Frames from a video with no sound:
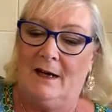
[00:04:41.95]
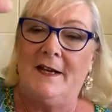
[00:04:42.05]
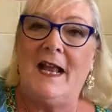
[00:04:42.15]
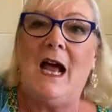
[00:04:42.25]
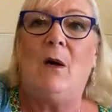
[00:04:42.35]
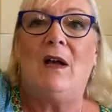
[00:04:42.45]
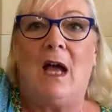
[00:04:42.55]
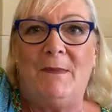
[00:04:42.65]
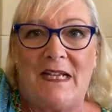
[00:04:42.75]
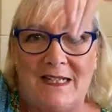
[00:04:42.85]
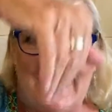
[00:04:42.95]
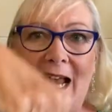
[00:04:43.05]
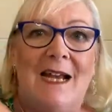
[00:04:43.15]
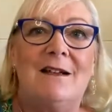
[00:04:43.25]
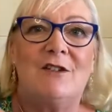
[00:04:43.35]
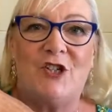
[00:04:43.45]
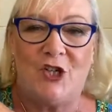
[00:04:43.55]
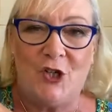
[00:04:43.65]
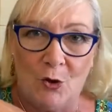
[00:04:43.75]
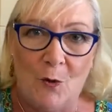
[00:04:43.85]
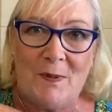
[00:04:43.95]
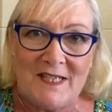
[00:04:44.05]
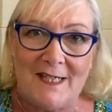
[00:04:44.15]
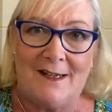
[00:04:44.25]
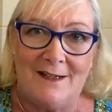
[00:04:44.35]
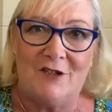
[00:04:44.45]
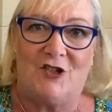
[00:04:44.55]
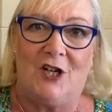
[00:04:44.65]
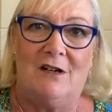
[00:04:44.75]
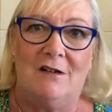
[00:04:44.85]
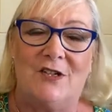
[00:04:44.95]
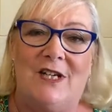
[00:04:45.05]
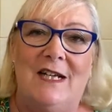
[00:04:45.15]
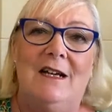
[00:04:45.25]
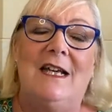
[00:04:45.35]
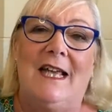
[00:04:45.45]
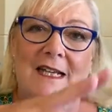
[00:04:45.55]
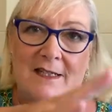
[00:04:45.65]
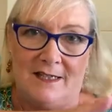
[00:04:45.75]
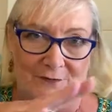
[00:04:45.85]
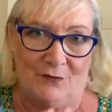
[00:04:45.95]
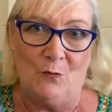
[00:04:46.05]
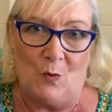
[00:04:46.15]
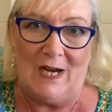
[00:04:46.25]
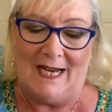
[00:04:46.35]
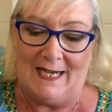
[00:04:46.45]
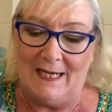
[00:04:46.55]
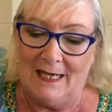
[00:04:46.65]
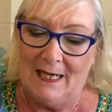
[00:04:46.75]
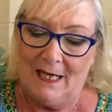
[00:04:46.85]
are now coming at an angle to your particular chart in a different way,